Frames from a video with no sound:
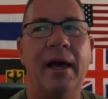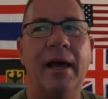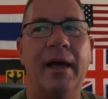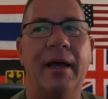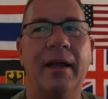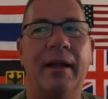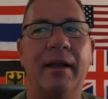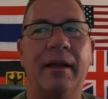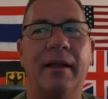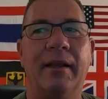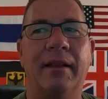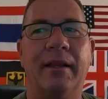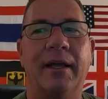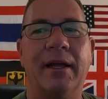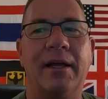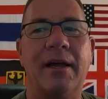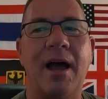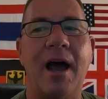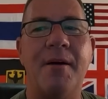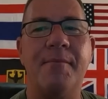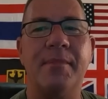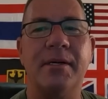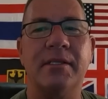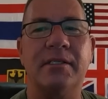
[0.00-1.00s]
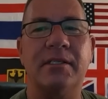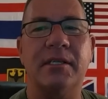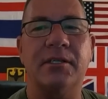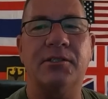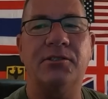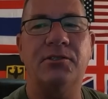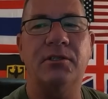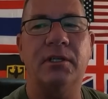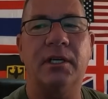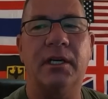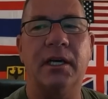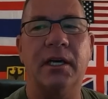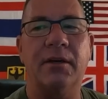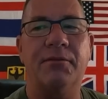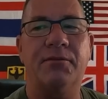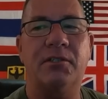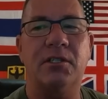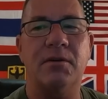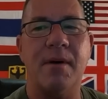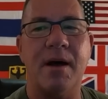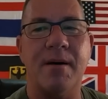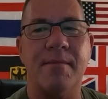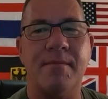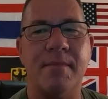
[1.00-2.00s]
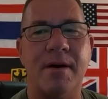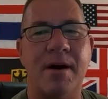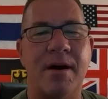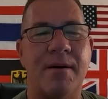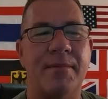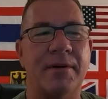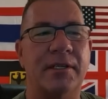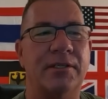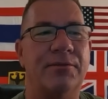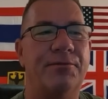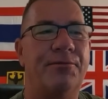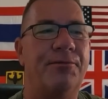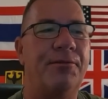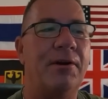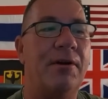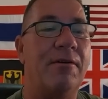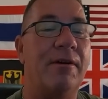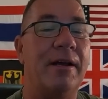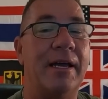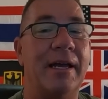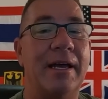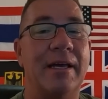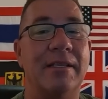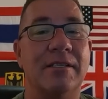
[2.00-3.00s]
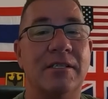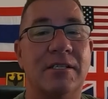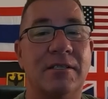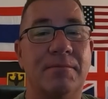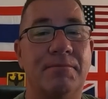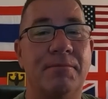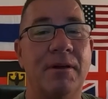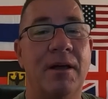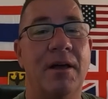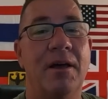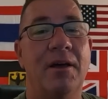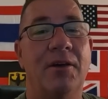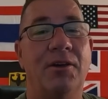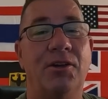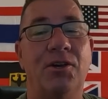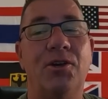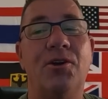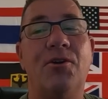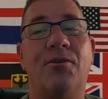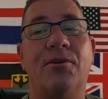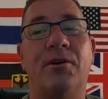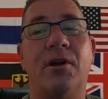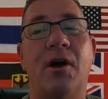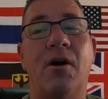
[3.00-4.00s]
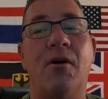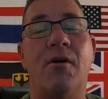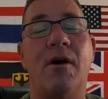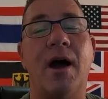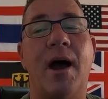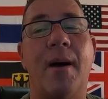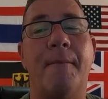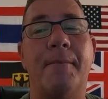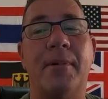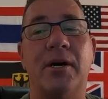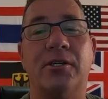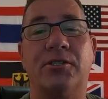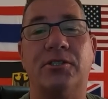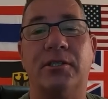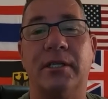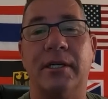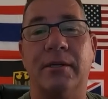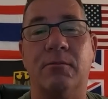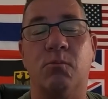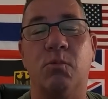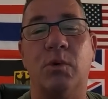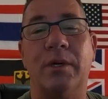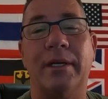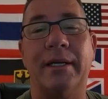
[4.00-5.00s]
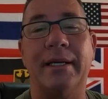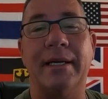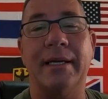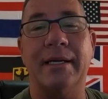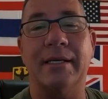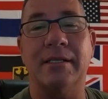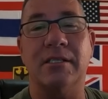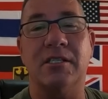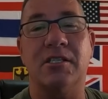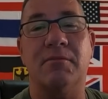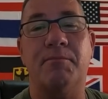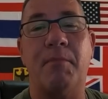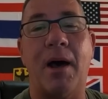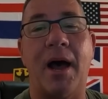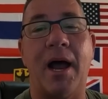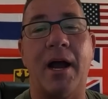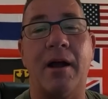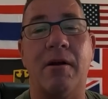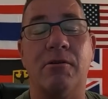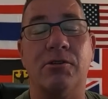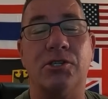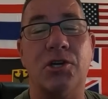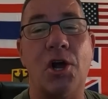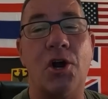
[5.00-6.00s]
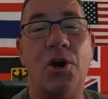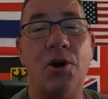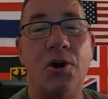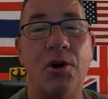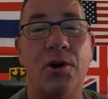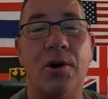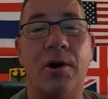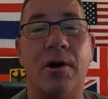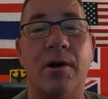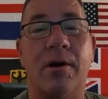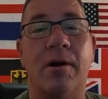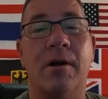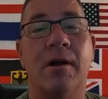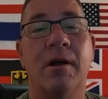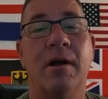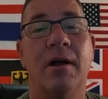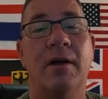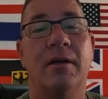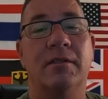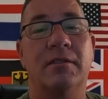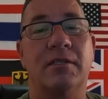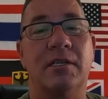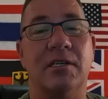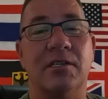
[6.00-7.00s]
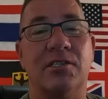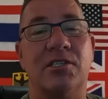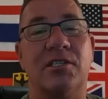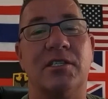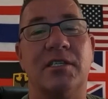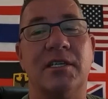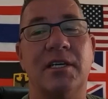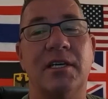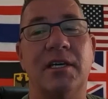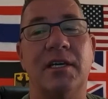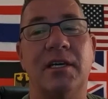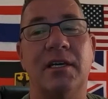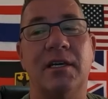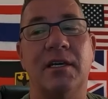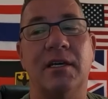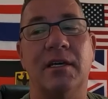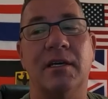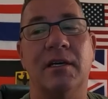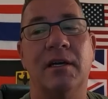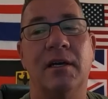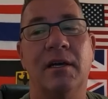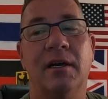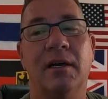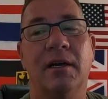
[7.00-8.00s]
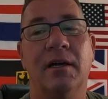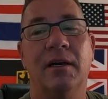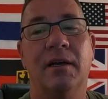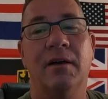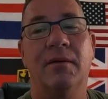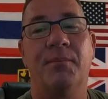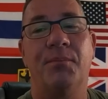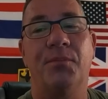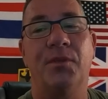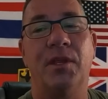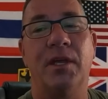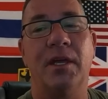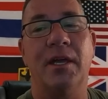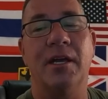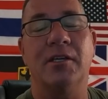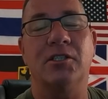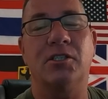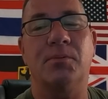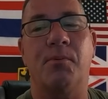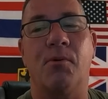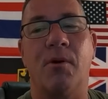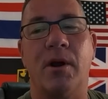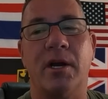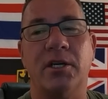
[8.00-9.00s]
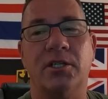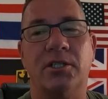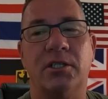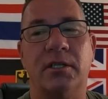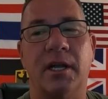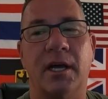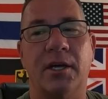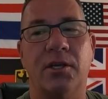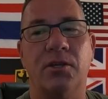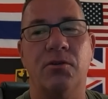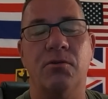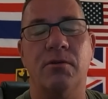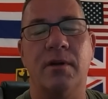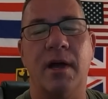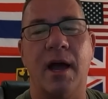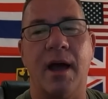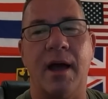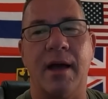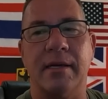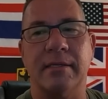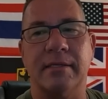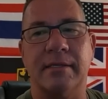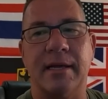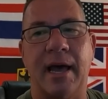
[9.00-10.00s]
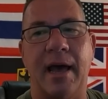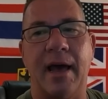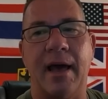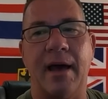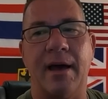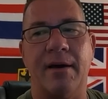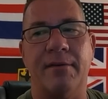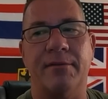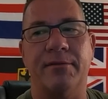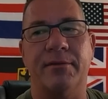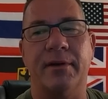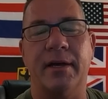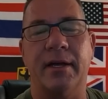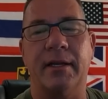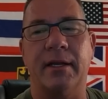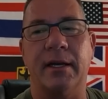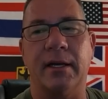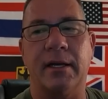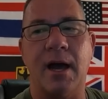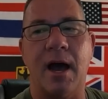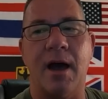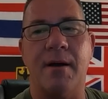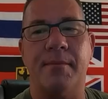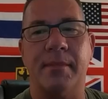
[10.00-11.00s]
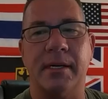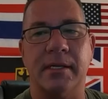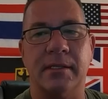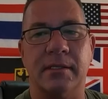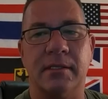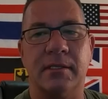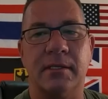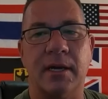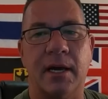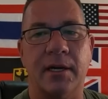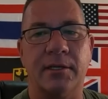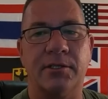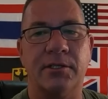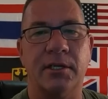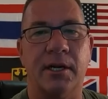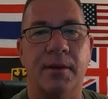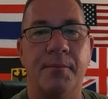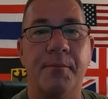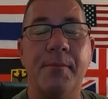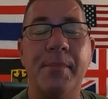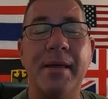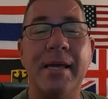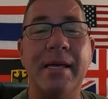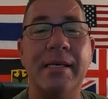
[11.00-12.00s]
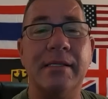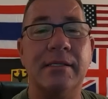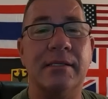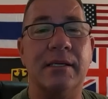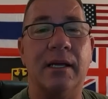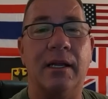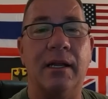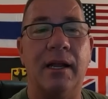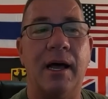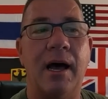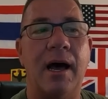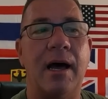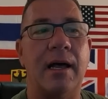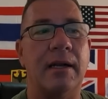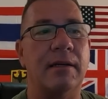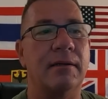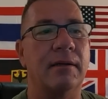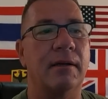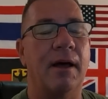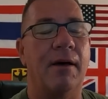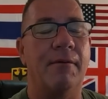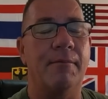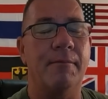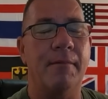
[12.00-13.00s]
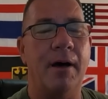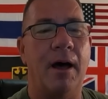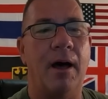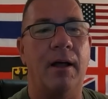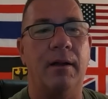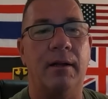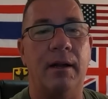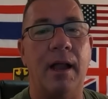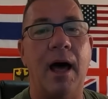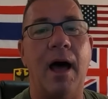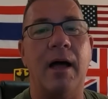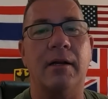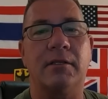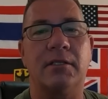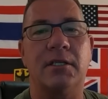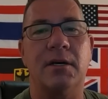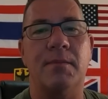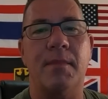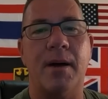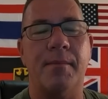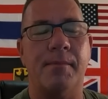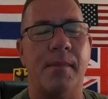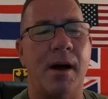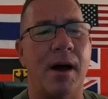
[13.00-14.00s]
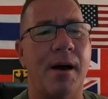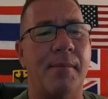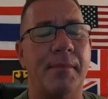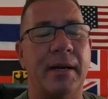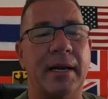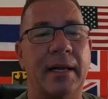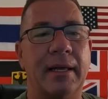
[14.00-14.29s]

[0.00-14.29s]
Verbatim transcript: And the comments that you give to my mom is very, ins- you don't know how much it really inspires her to see the inspiration that you guys have in the comment section. It means a lot, a, um, a lot to my mom.